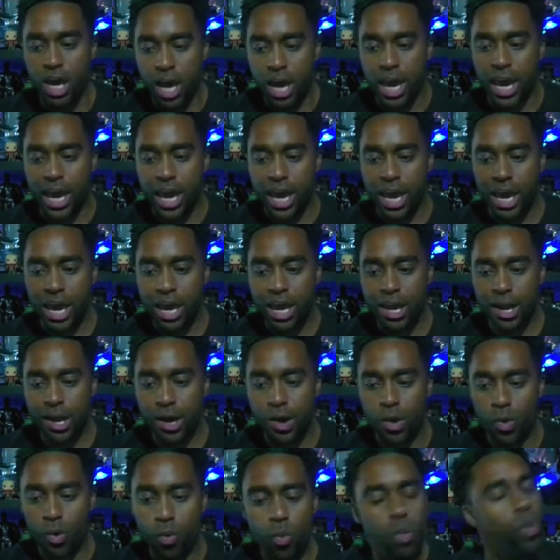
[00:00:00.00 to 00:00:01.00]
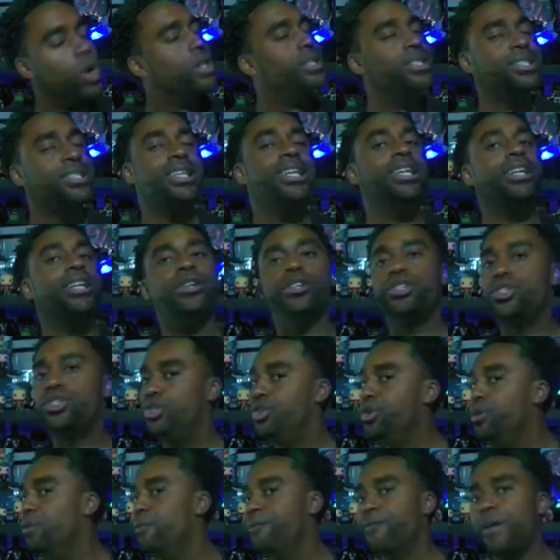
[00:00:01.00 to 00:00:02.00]
And once the gears
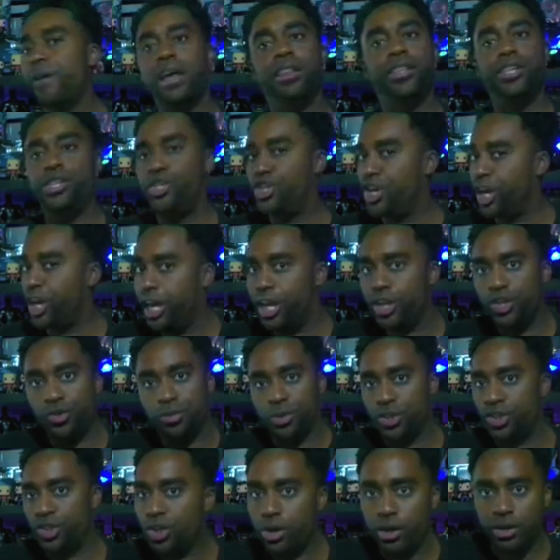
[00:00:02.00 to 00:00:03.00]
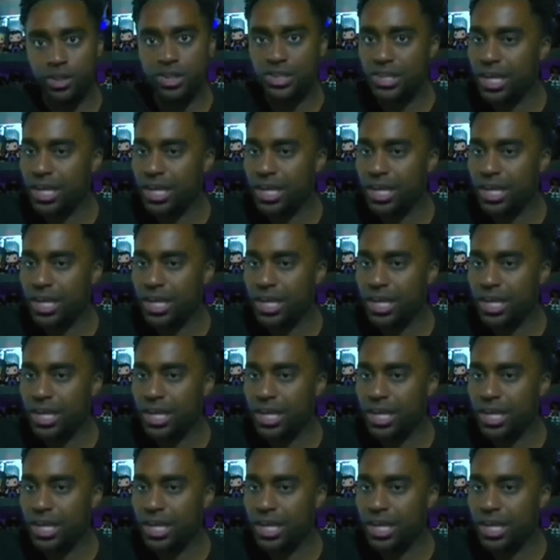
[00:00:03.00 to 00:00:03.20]
do finally change and we start